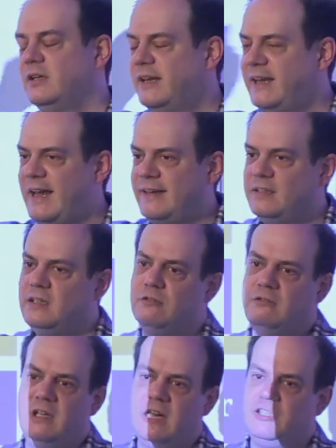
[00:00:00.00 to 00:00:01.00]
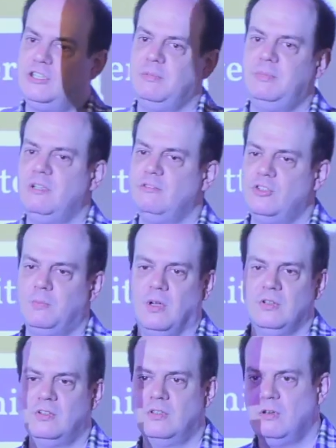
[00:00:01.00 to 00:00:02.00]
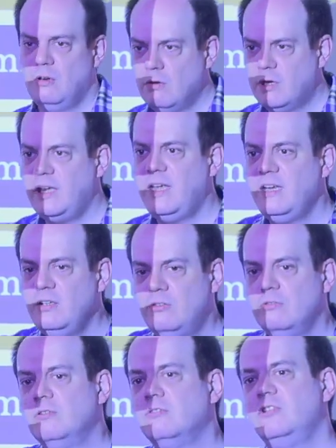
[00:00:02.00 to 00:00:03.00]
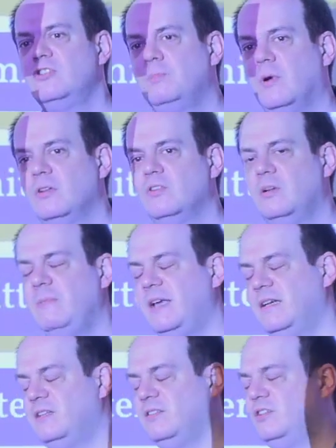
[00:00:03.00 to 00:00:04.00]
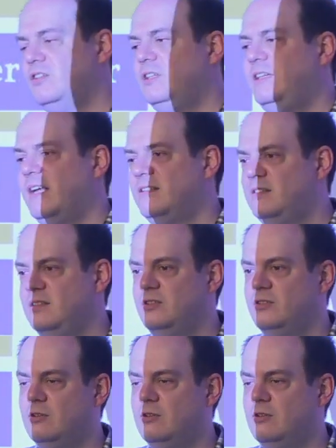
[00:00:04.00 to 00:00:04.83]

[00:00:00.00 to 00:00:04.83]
getting a real HTTP response, look into the response and make a decision, yes, this is